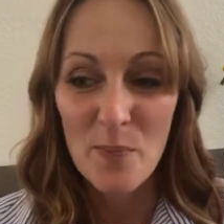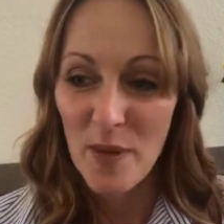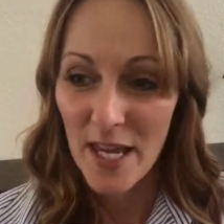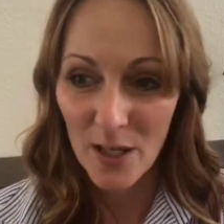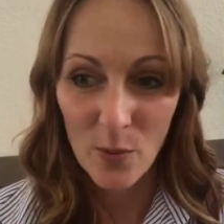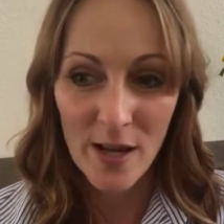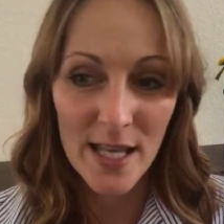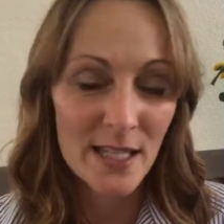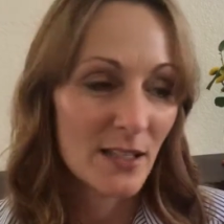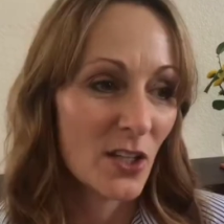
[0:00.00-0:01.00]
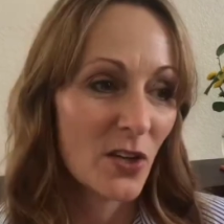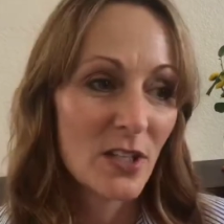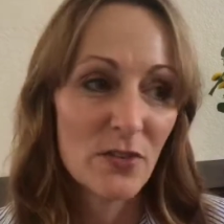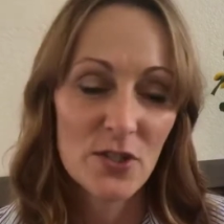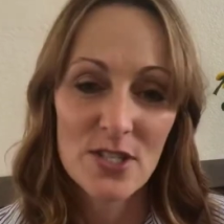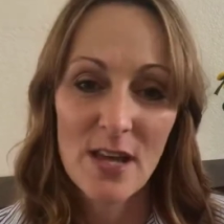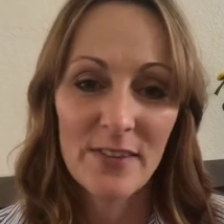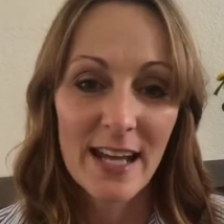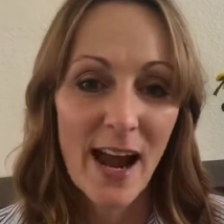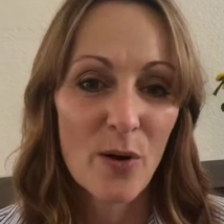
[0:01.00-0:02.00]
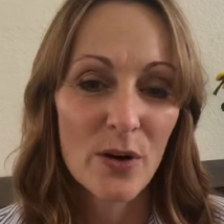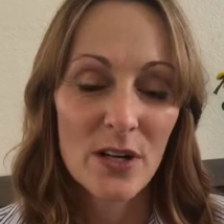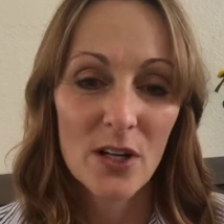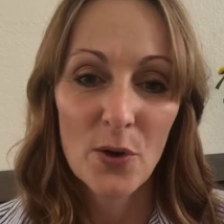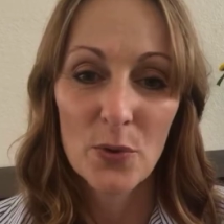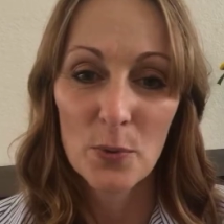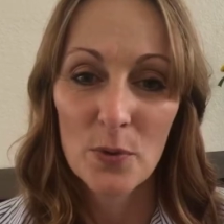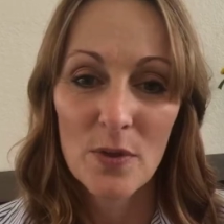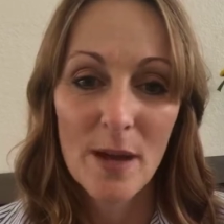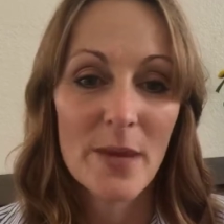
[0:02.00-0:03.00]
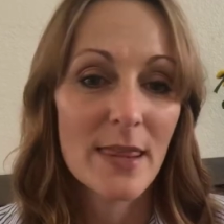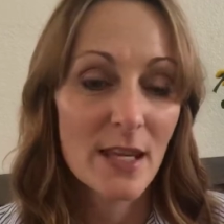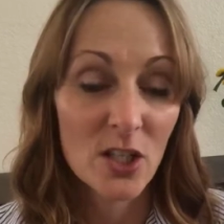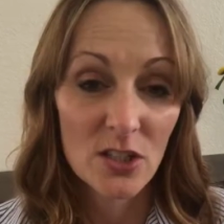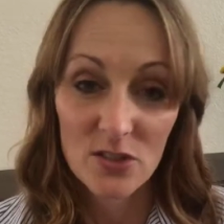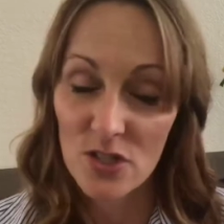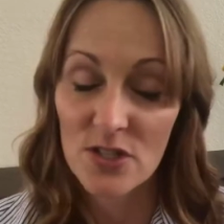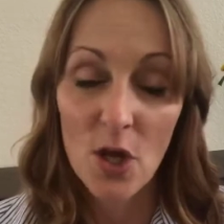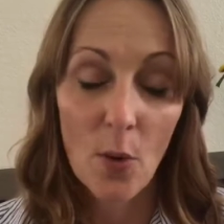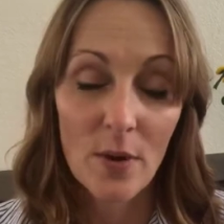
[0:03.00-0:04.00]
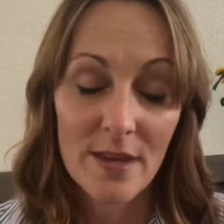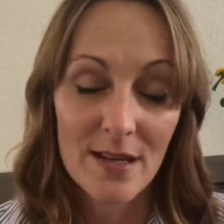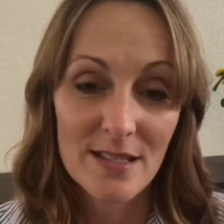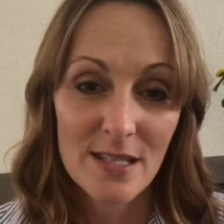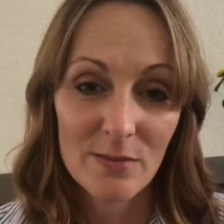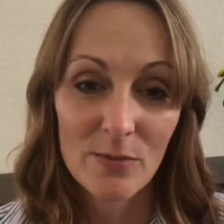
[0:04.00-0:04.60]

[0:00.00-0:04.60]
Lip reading: Pick one, give yourself an hour to go through them and then just go with it.